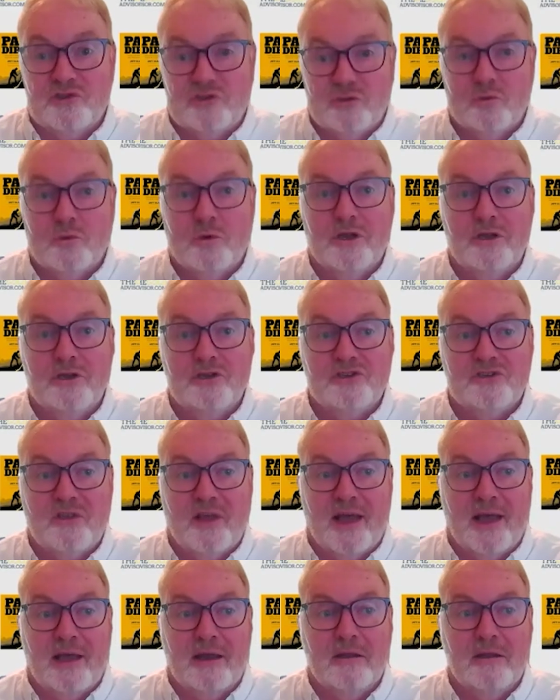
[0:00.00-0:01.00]
storage
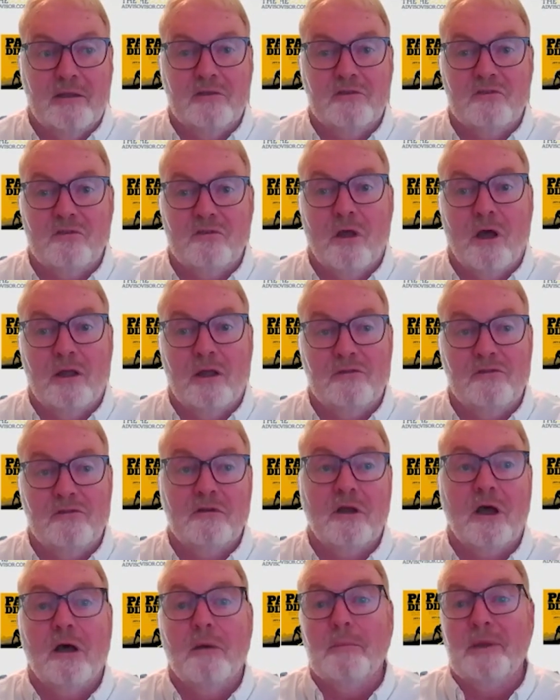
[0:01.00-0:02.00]
that is not
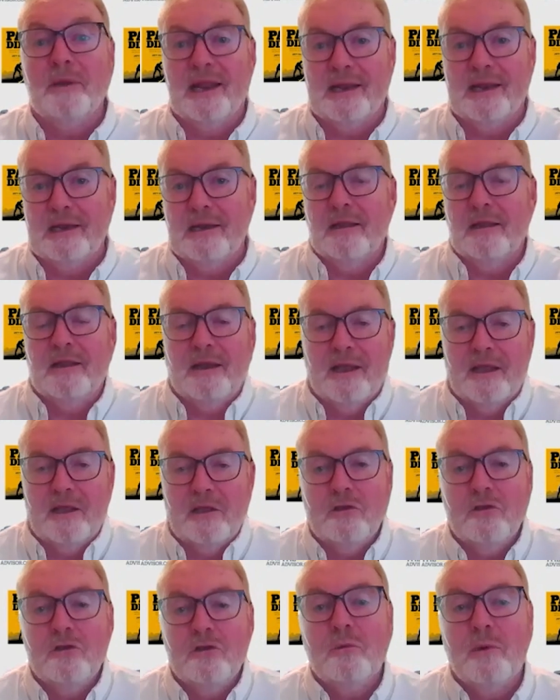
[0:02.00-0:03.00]
denominated in a
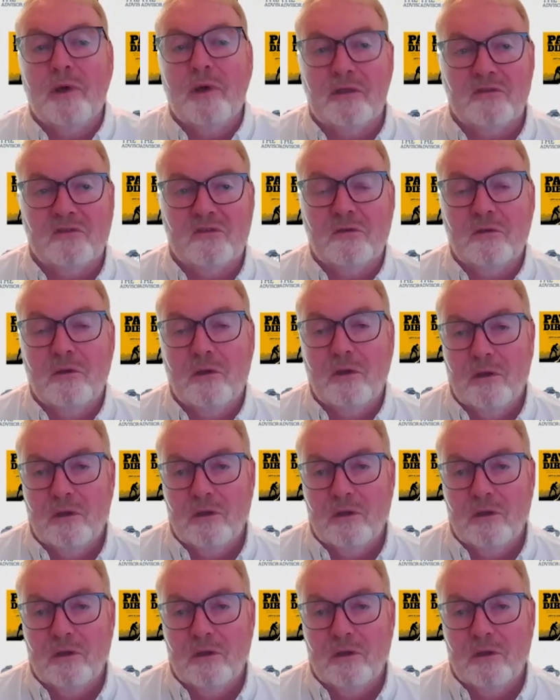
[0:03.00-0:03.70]
U.S.